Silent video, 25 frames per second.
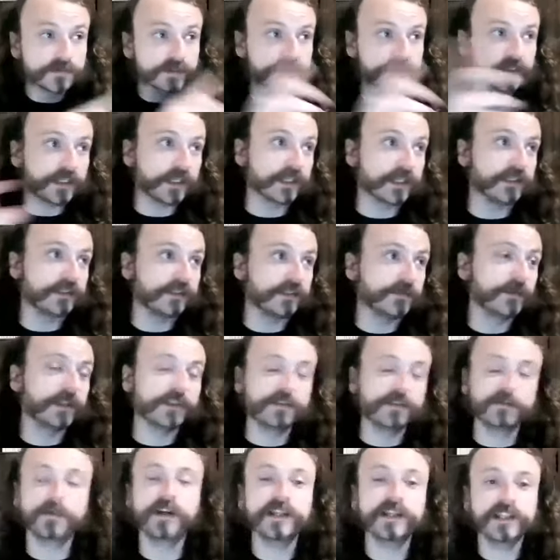Again,
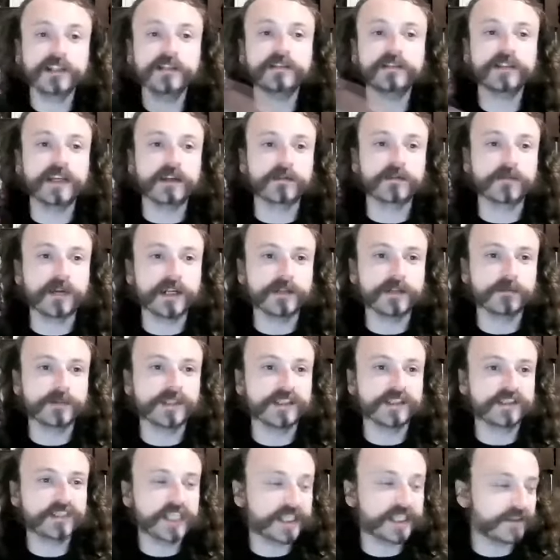you might hear that right
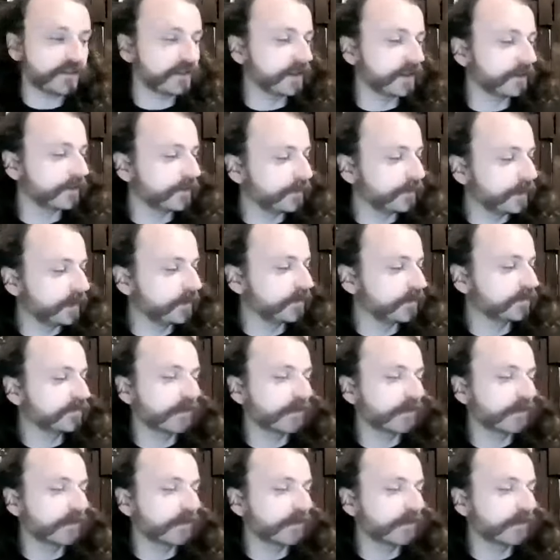wing chestnut from people.